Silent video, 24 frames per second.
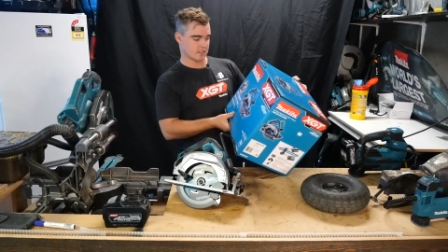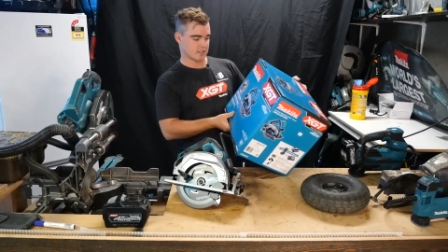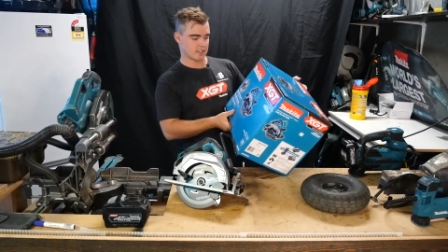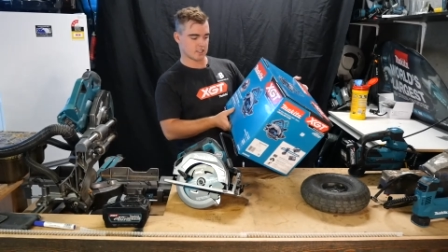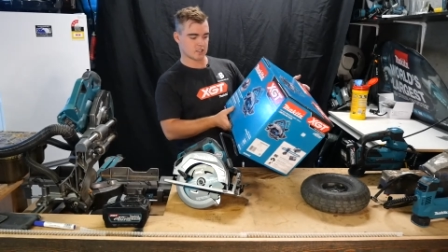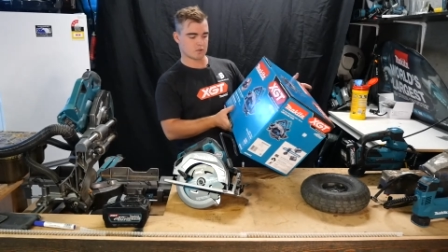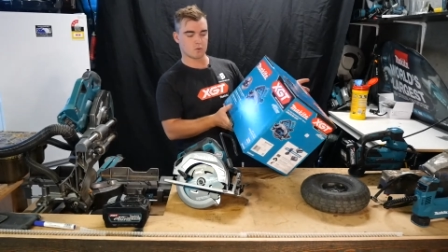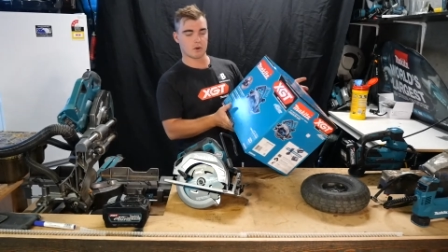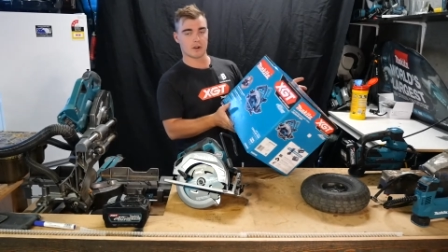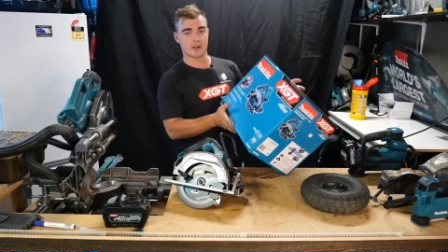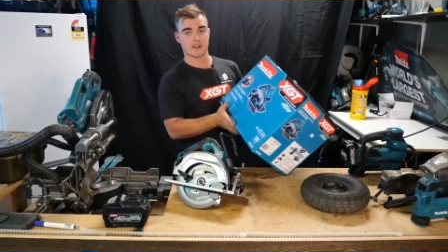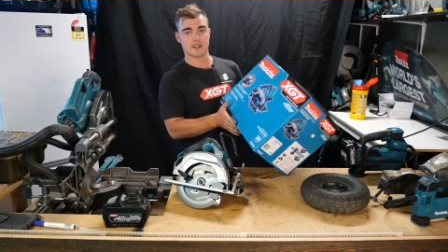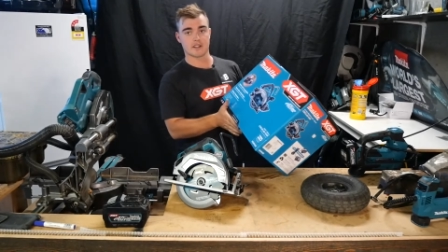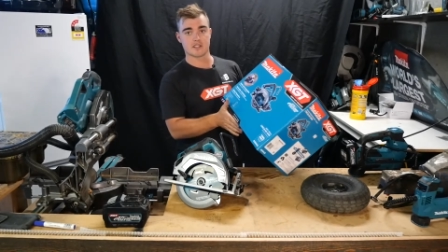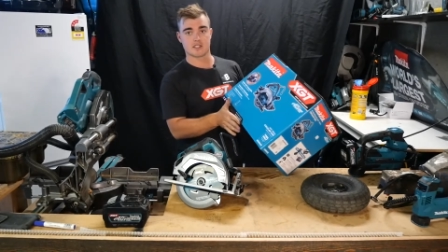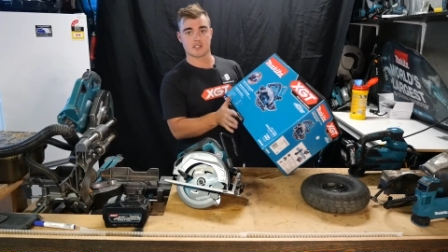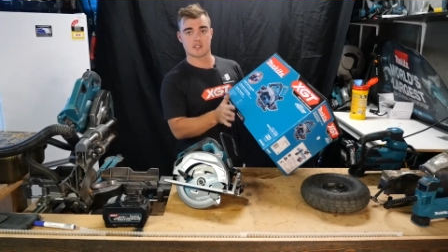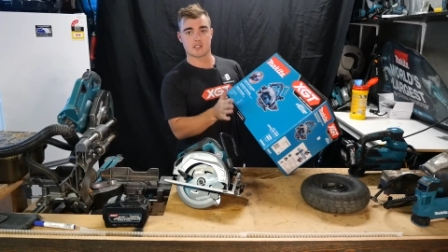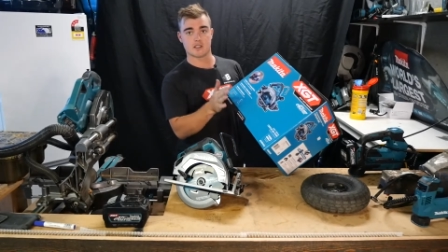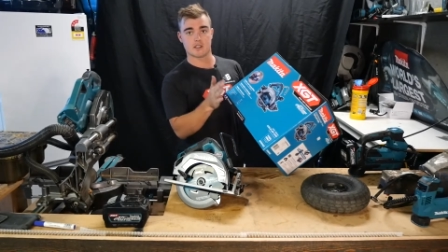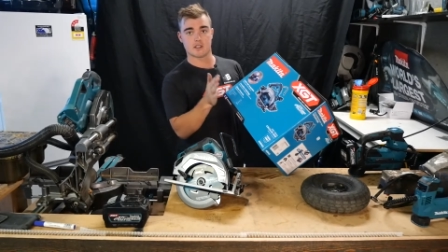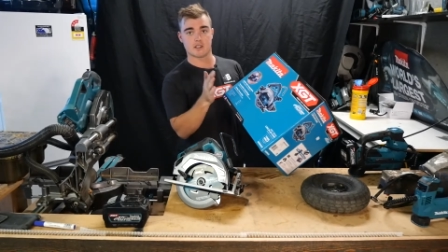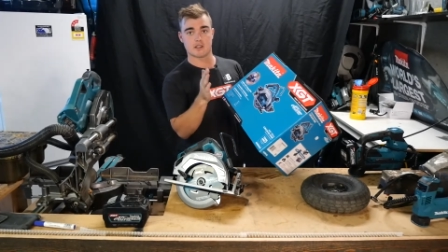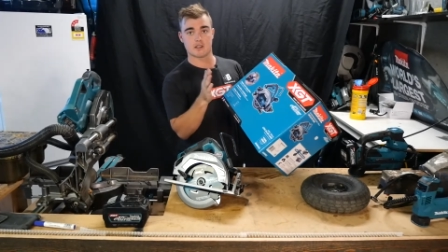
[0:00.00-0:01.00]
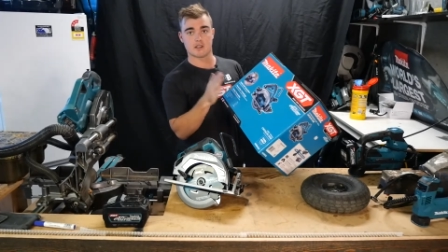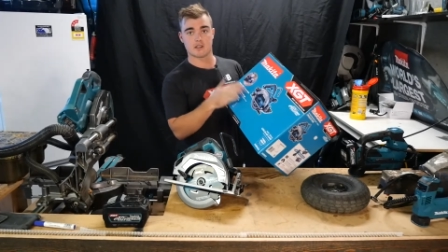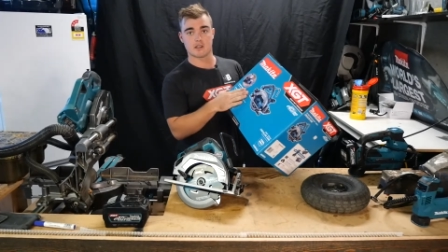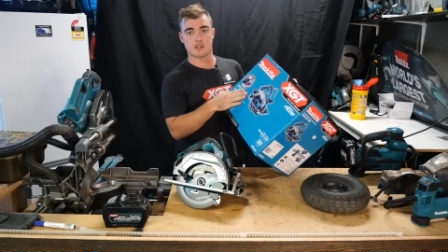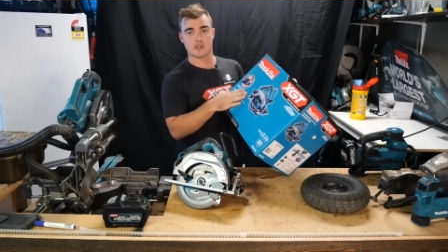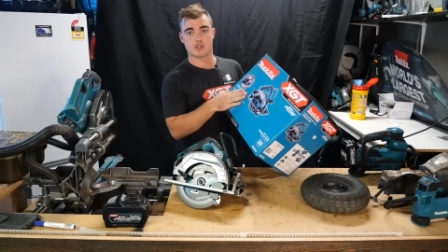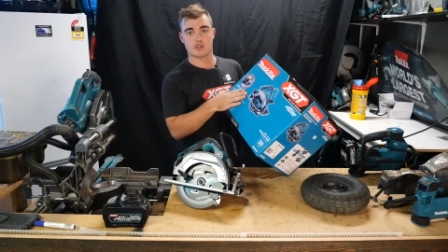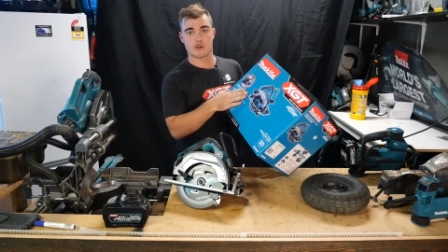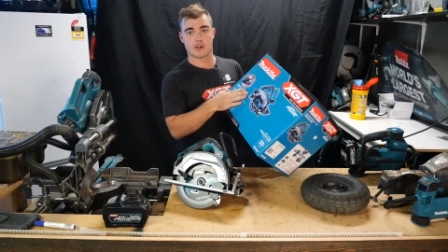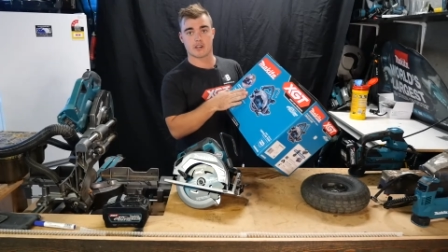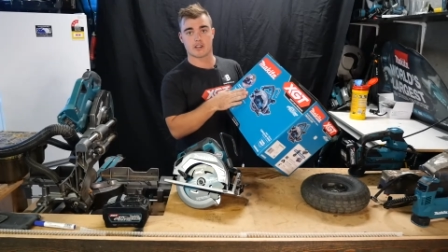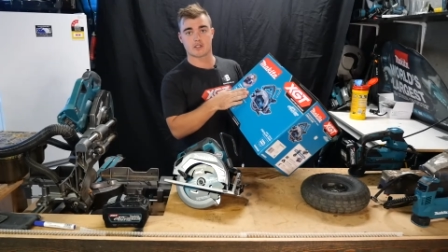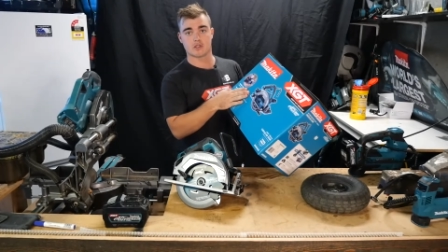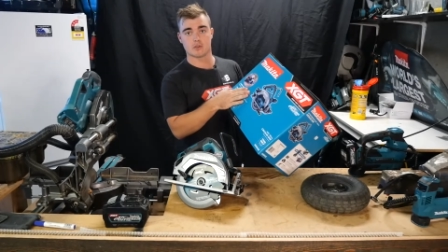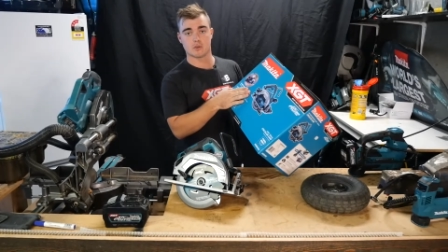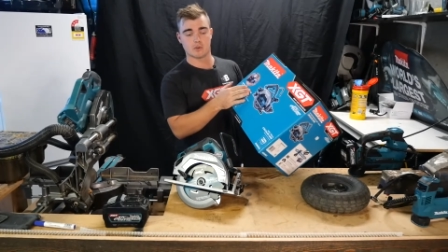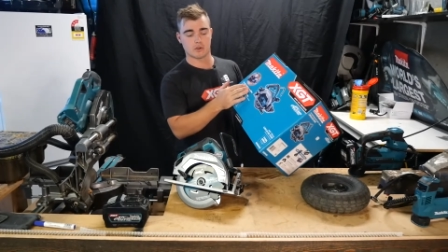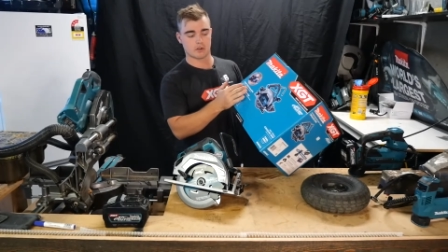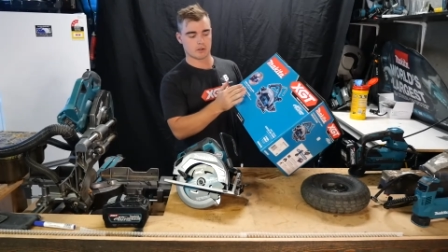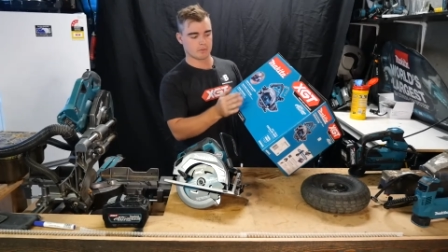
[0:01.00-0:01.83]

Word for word: So this one is the track saw